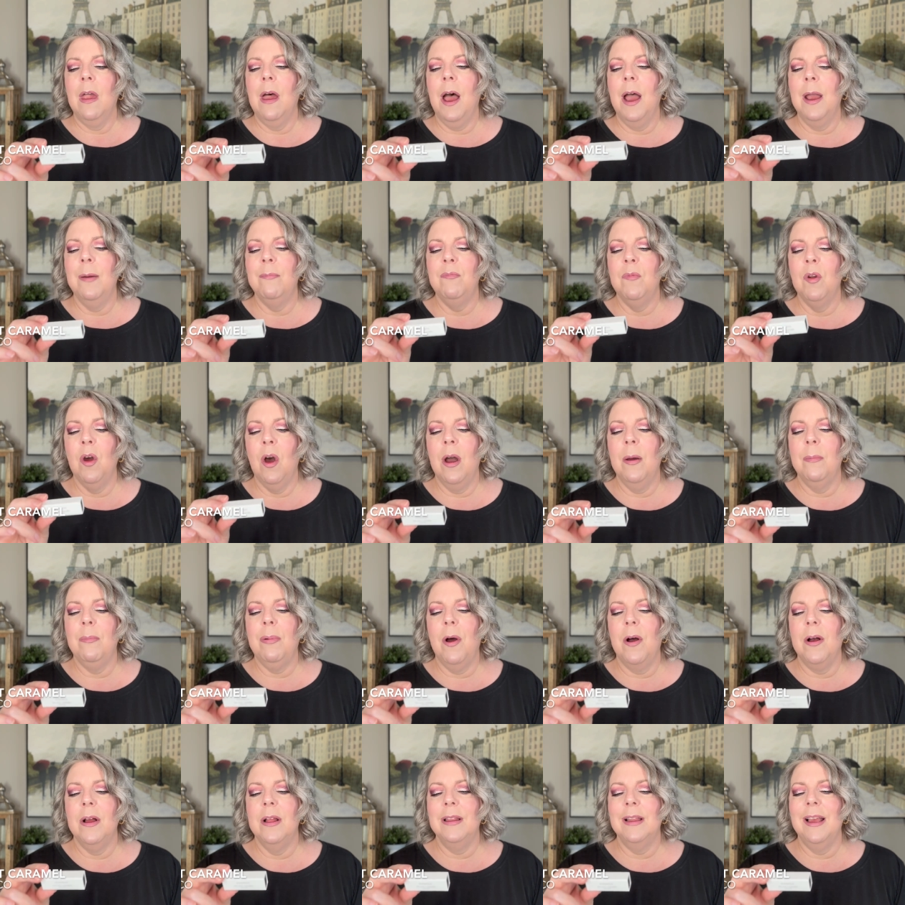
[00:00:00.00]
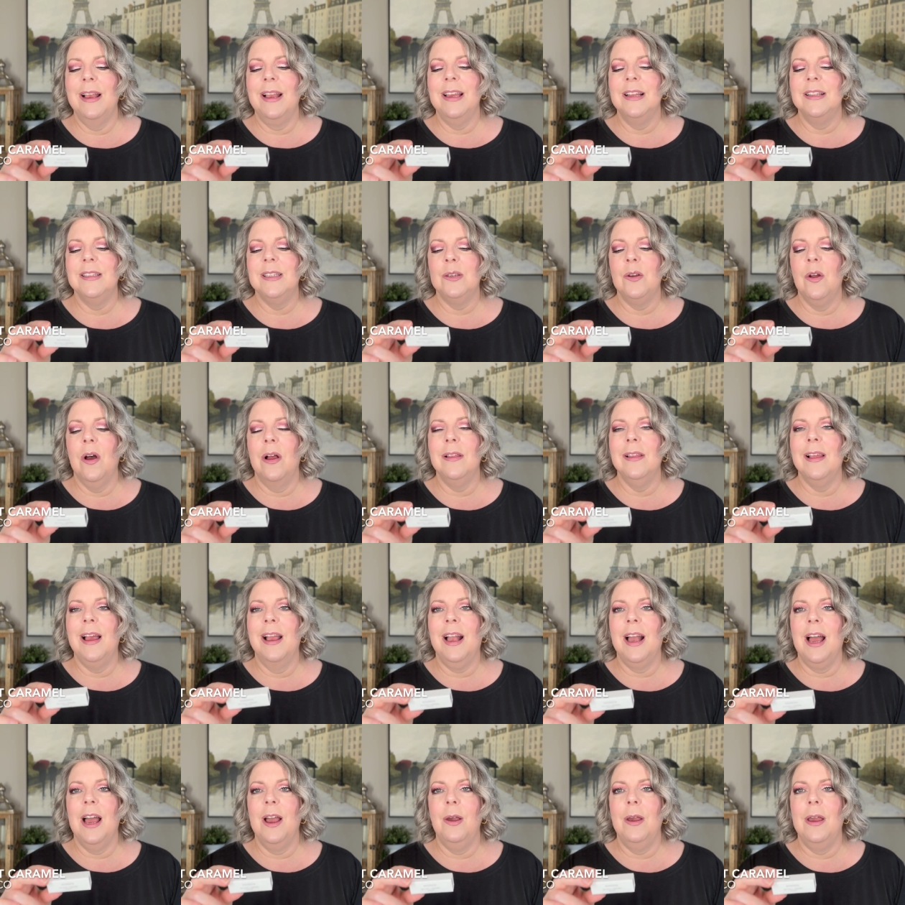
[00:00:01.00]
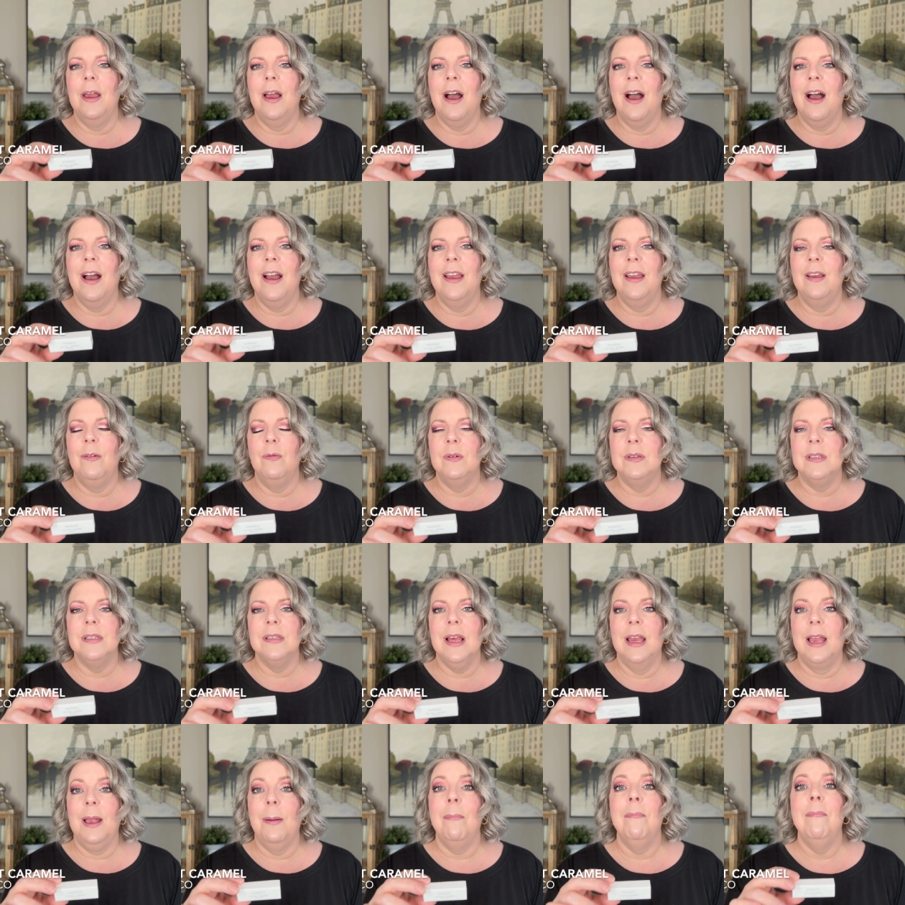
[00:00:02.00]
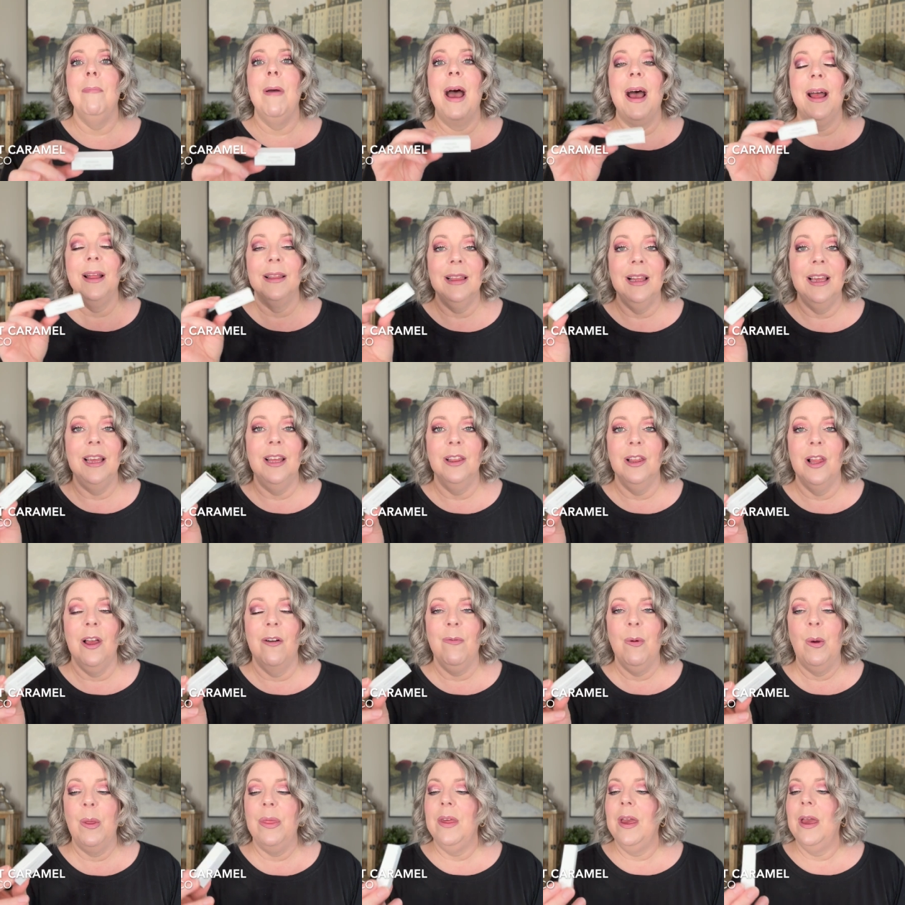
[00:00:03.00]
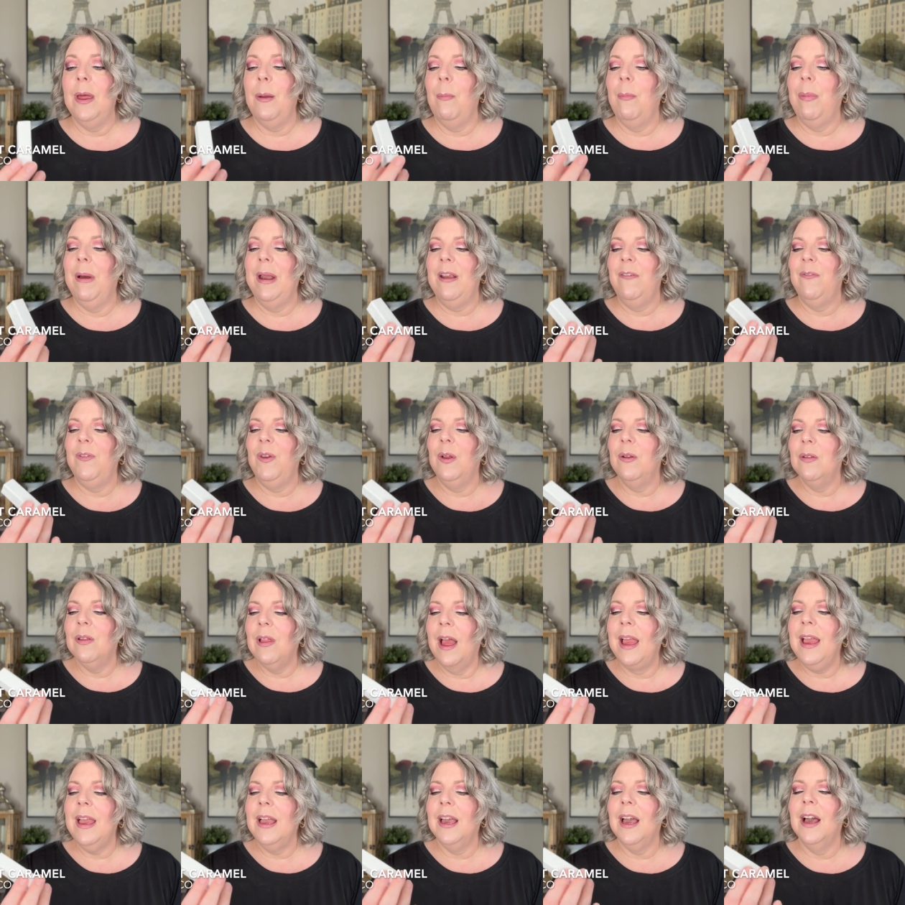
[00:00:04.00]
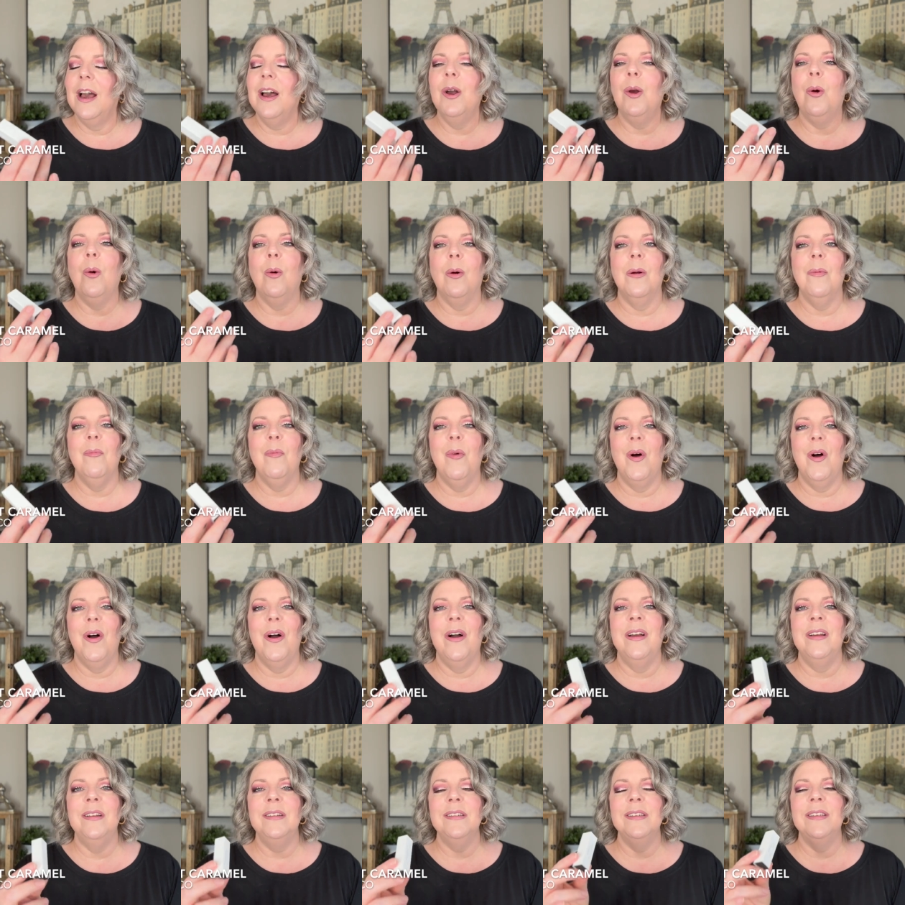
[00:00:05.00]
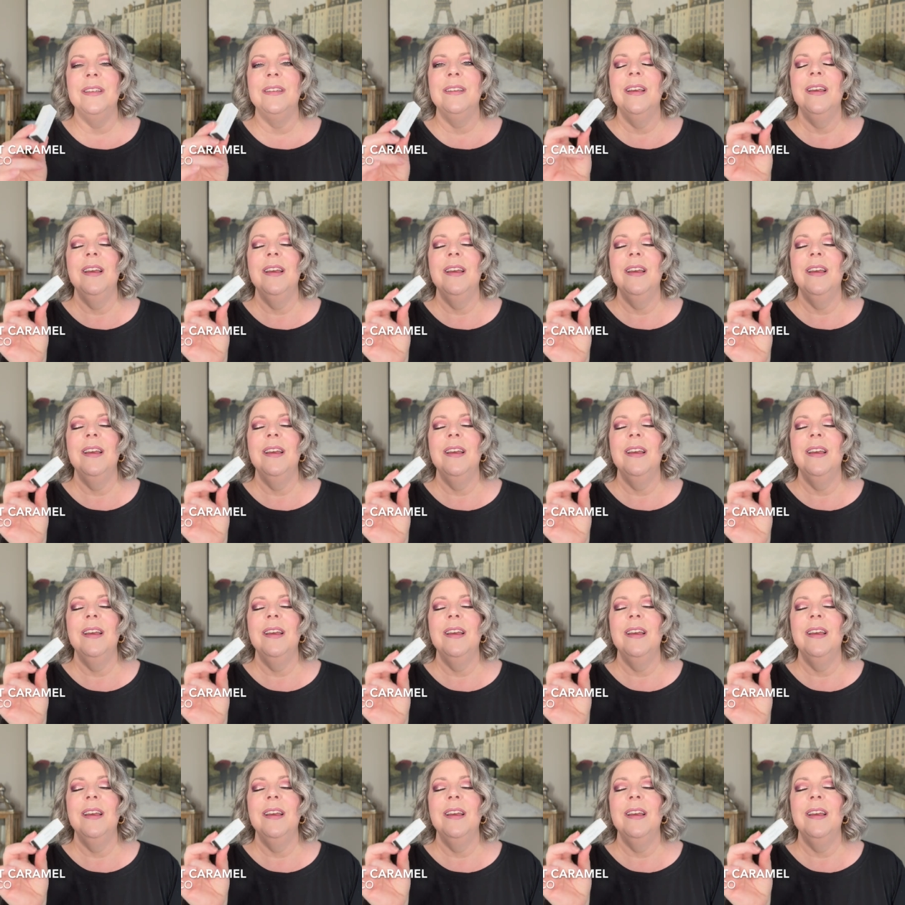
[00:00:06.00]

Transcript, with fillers: I'm not pot like it's not like I I was like madly in love with it, but if you like a gourmand